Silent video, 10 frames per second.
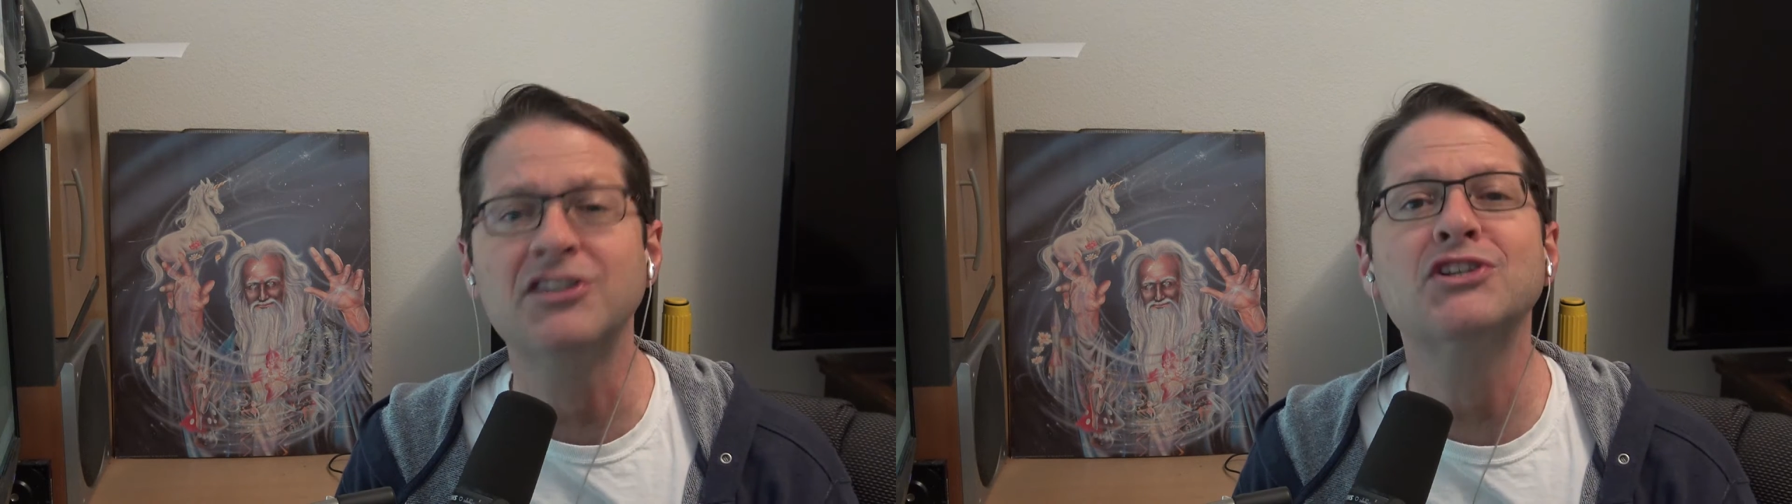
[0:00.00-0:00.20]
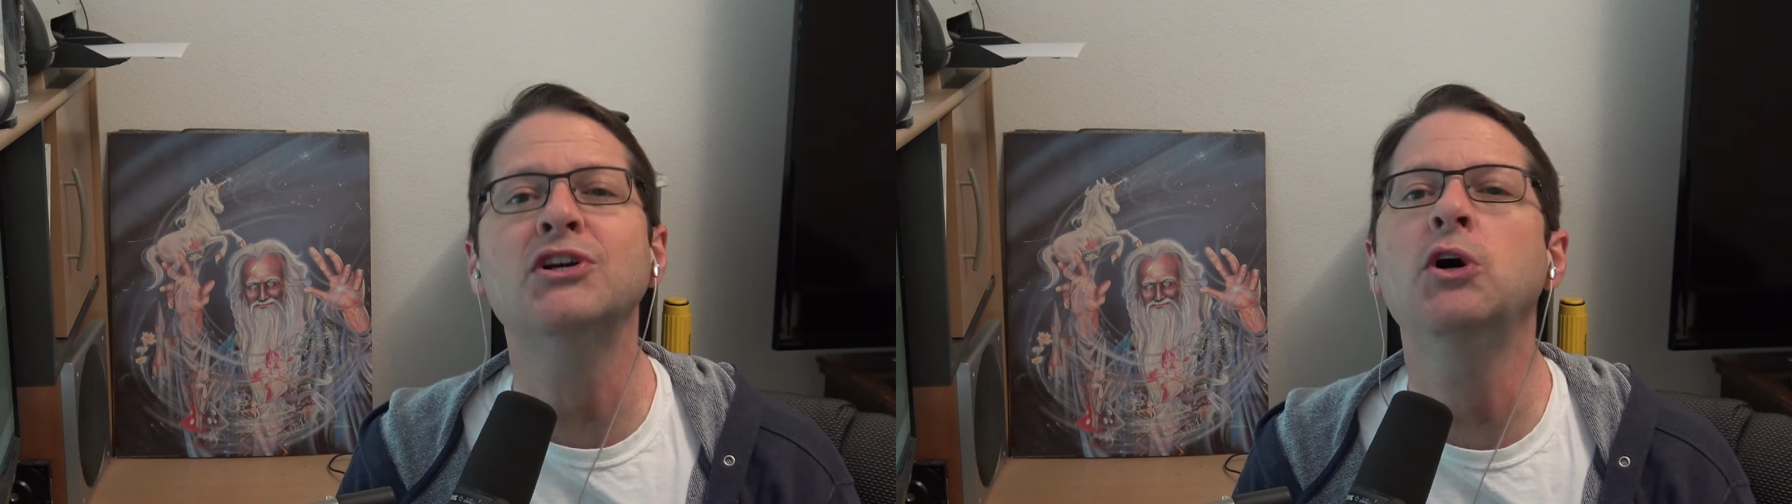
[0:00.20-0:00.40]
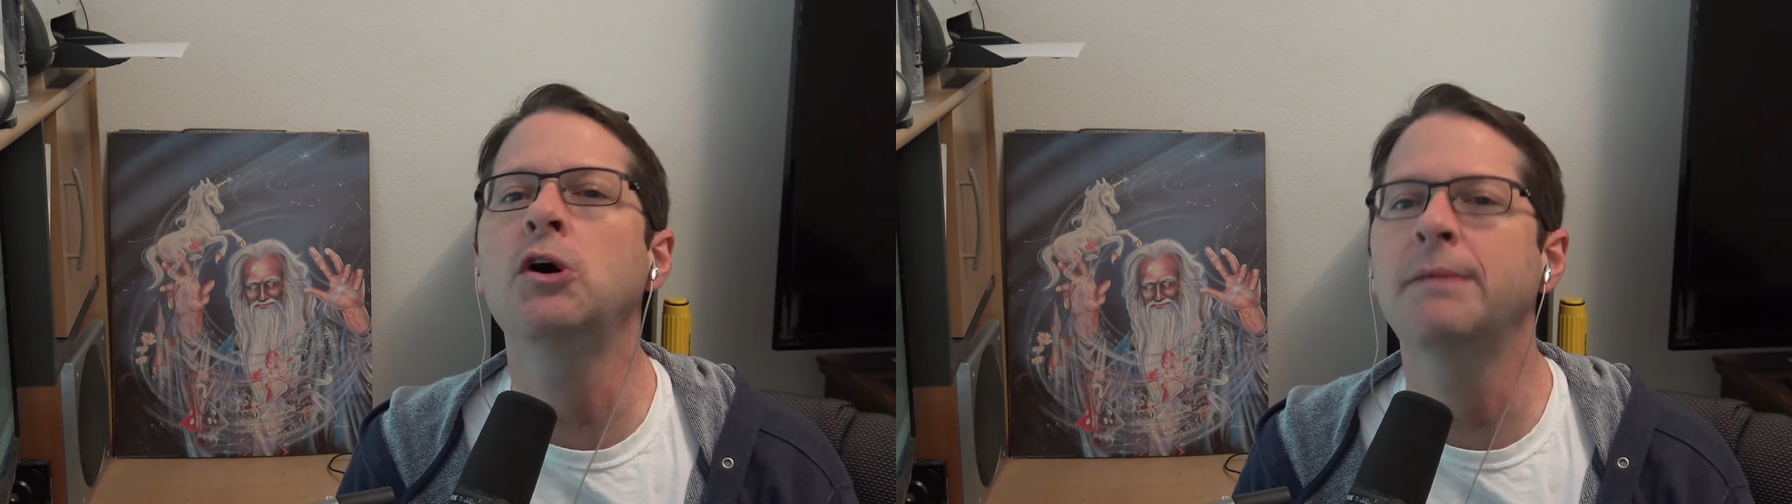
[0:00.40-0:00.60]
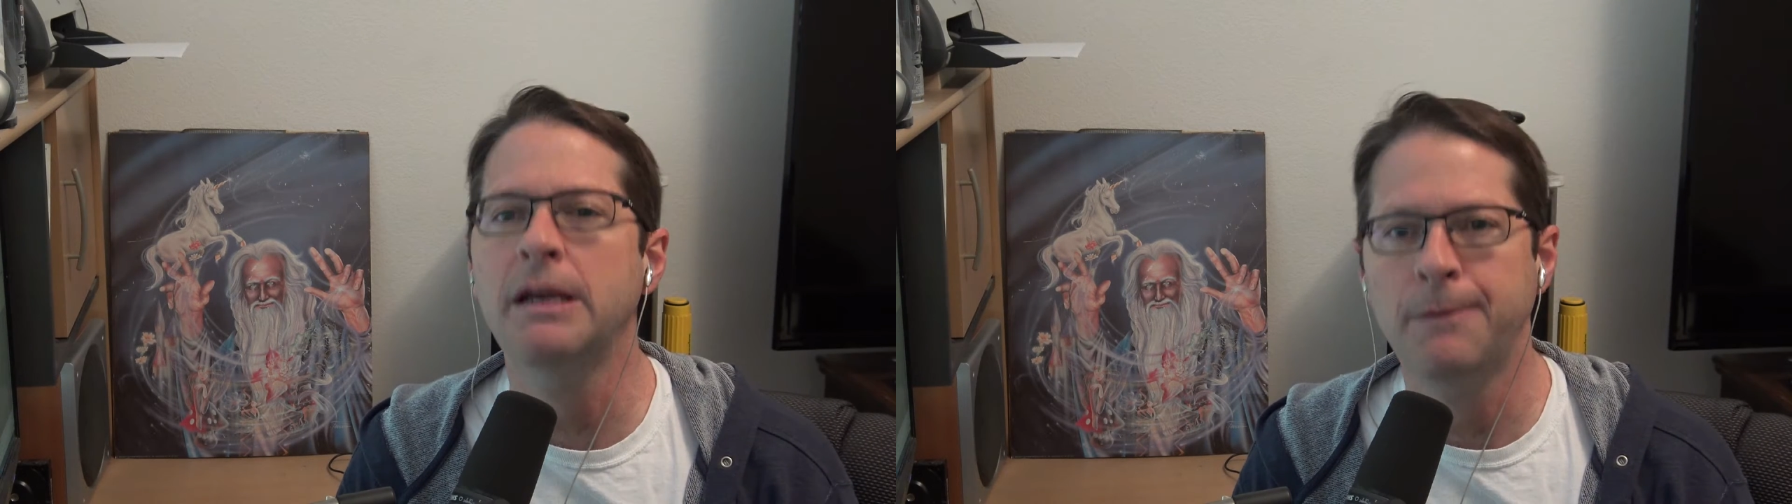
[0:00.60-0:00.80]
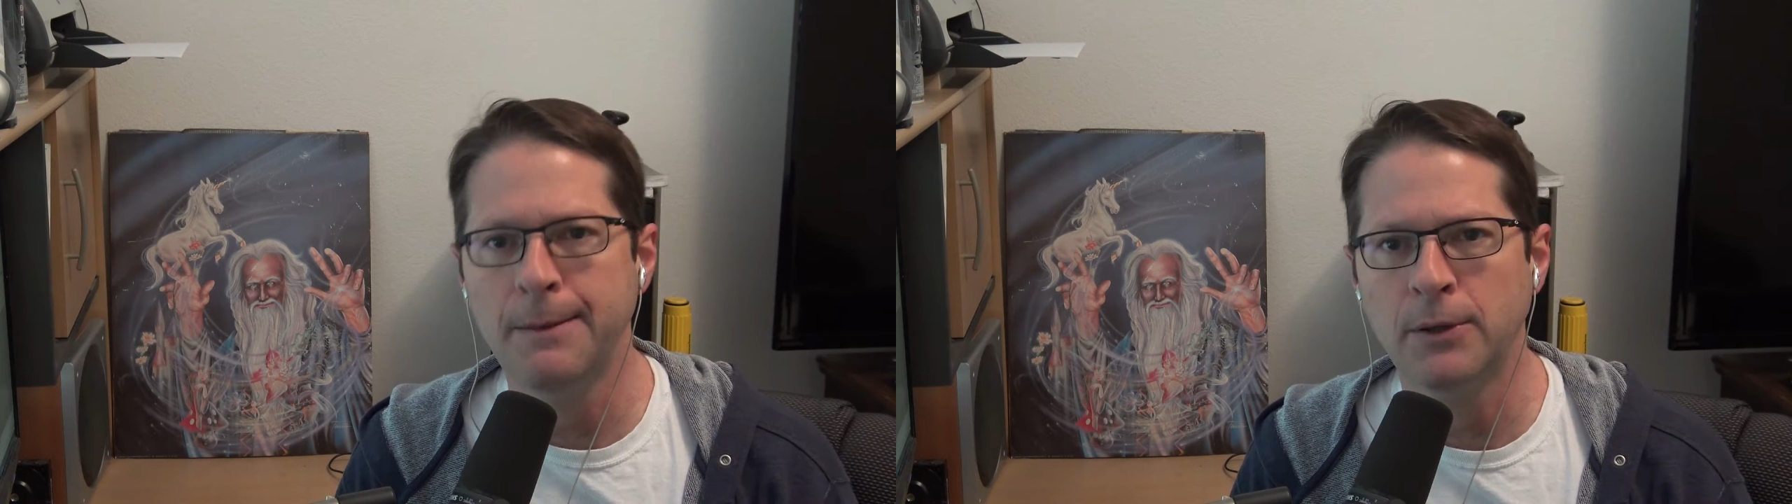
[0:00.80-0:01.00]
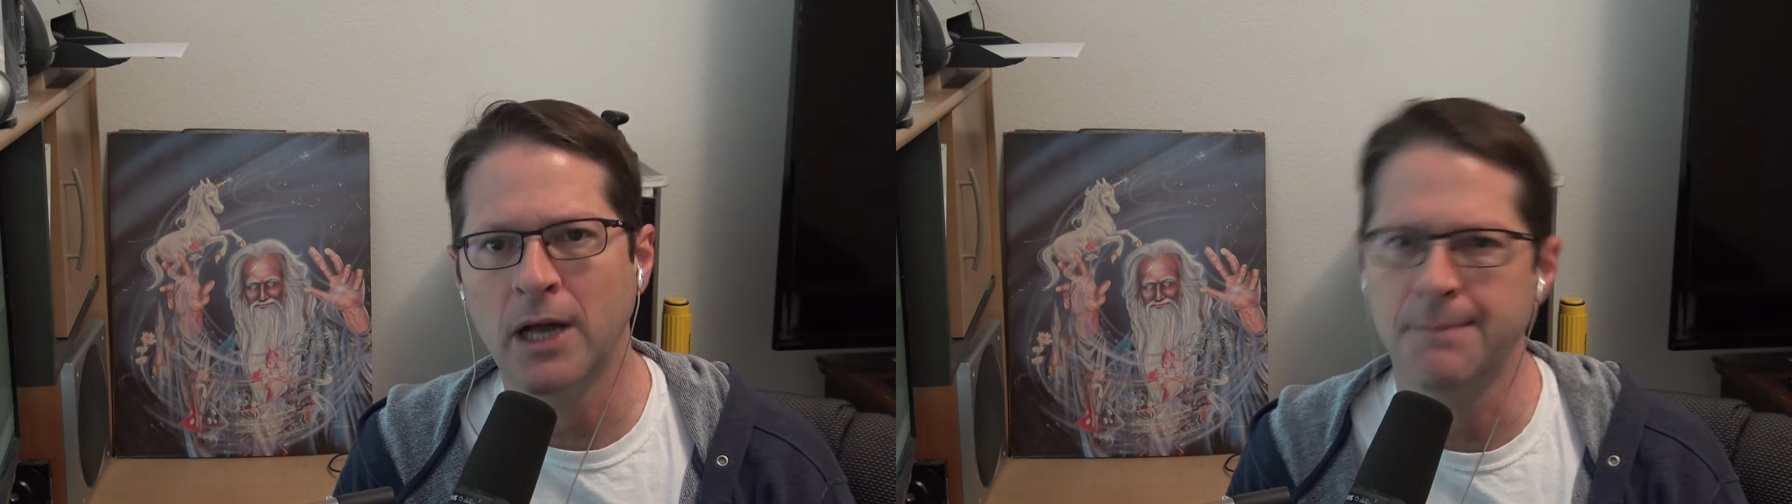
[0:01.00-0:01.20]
So many people,